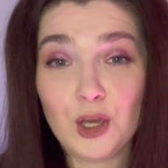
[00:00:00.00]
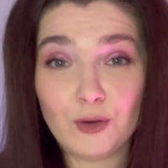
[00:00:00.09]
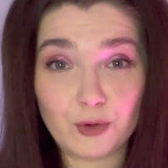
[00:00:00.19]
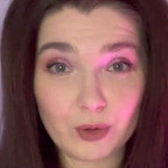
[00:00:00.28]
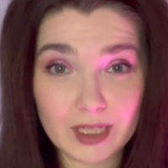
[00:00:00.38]

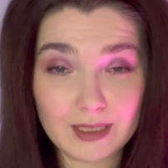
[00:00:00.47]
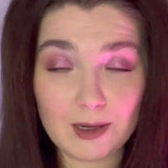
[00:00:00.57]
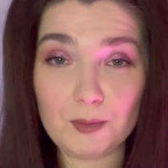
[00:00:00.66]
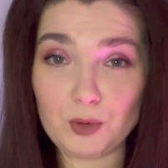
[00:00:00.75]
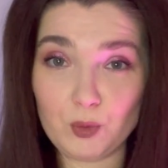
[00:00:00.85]
For
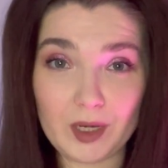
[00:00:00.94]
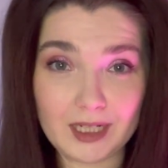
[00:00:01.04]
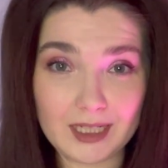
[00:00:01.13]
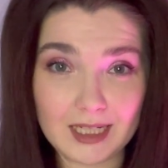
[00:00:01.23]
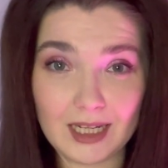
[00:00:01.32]
example, when
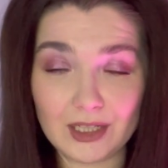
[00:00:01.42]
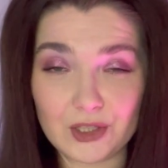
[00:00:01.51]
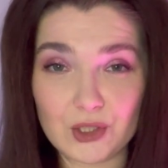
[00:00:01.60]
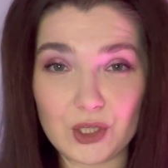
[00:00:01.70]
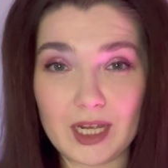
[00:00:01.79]
Adele
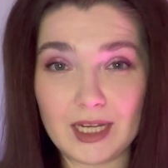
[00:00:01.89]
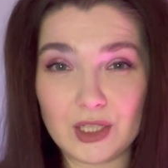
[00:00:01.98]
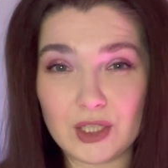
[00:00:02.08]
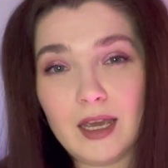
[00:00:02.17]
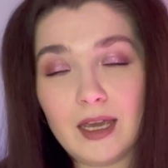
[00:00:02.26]
sings,